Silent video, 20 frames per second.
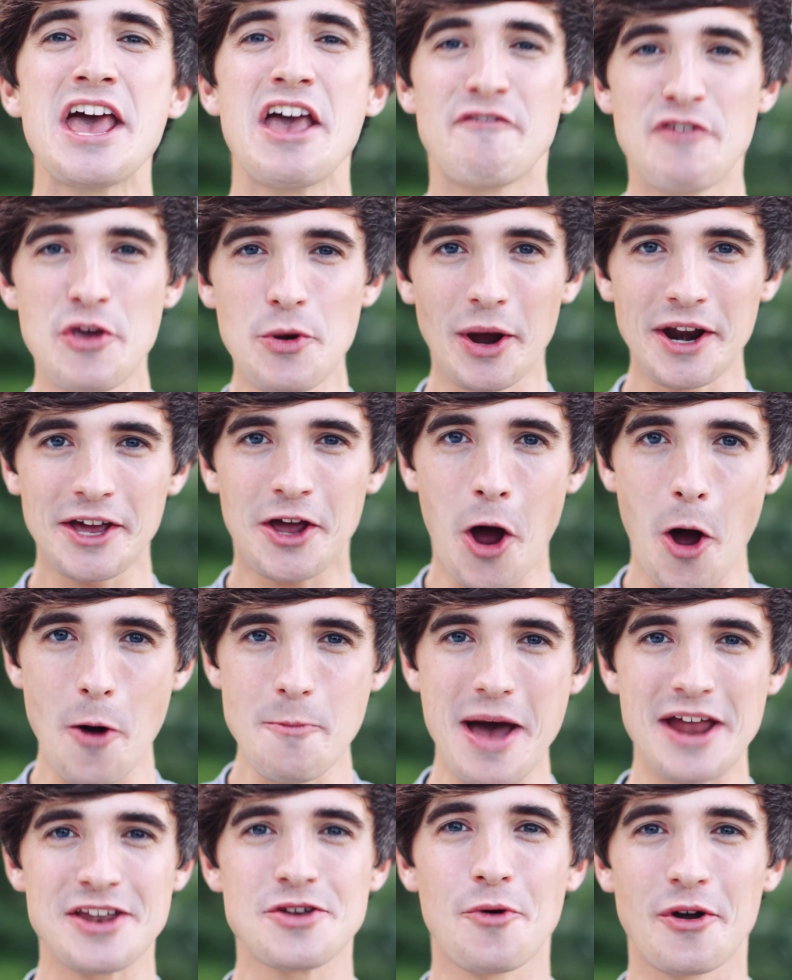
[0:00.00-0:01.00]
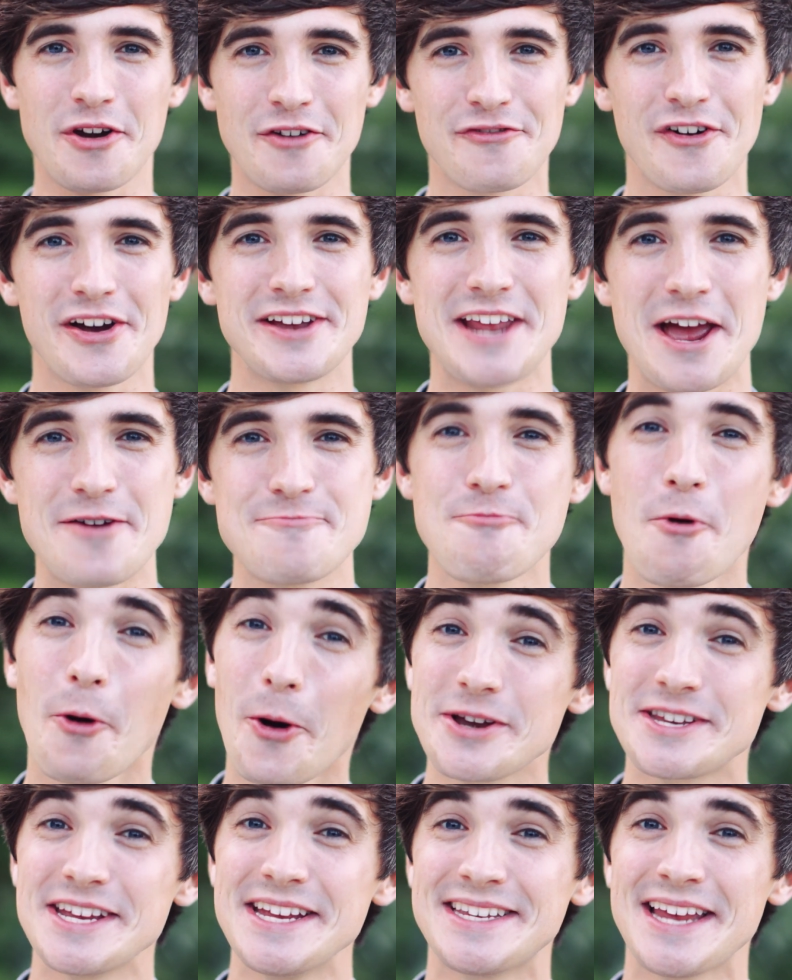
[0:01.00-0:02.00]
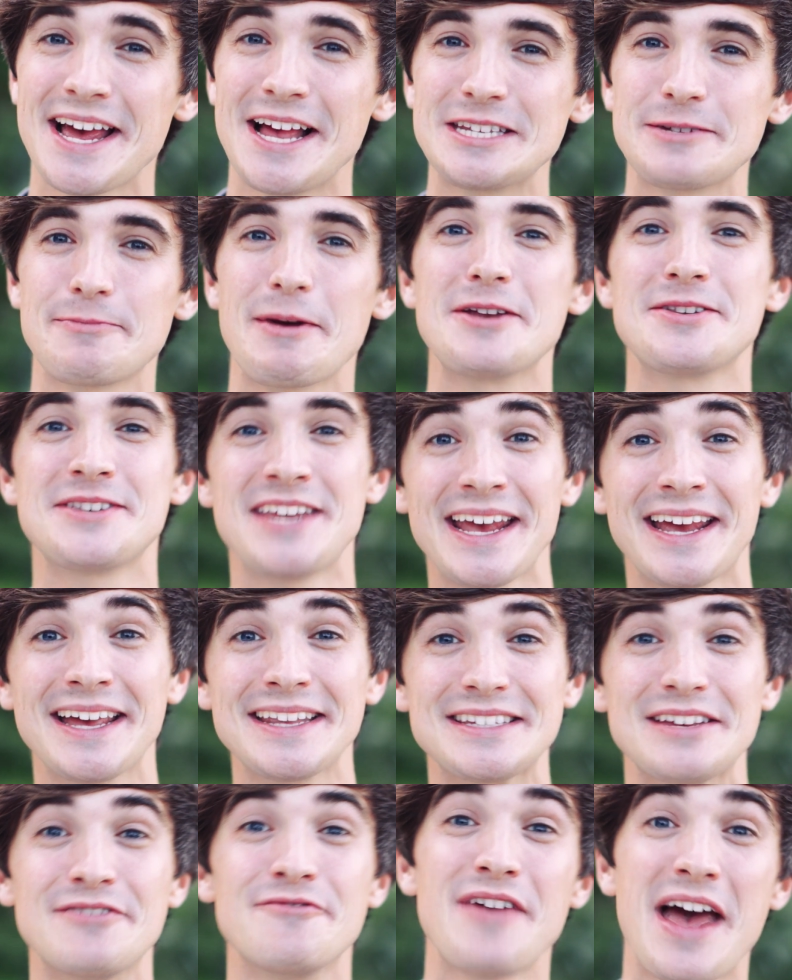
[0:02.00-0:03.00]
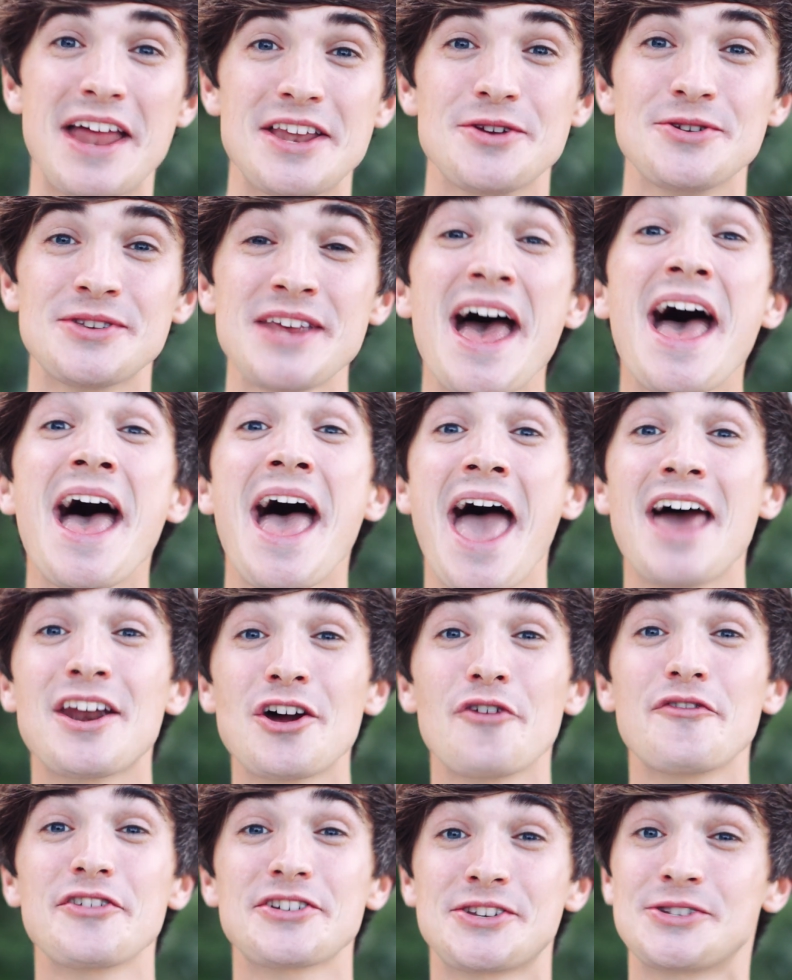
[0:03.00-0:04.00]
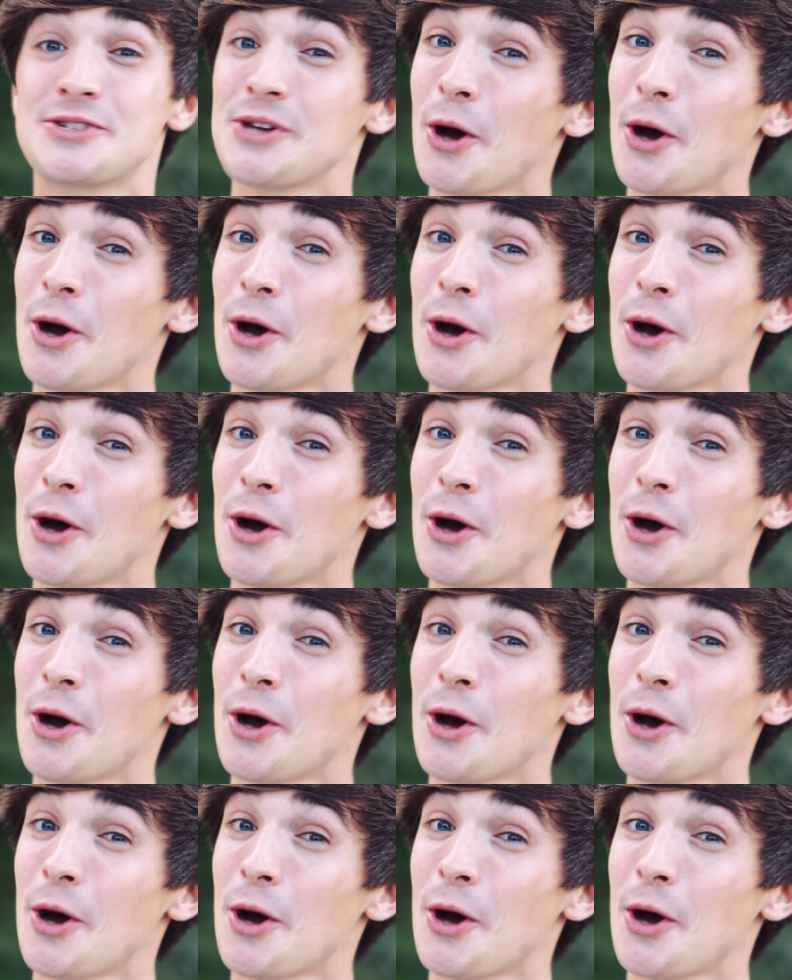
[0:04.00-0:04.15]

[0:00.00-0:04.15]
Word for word: If you want to come and you want to find out more details about tickets and venues, head over to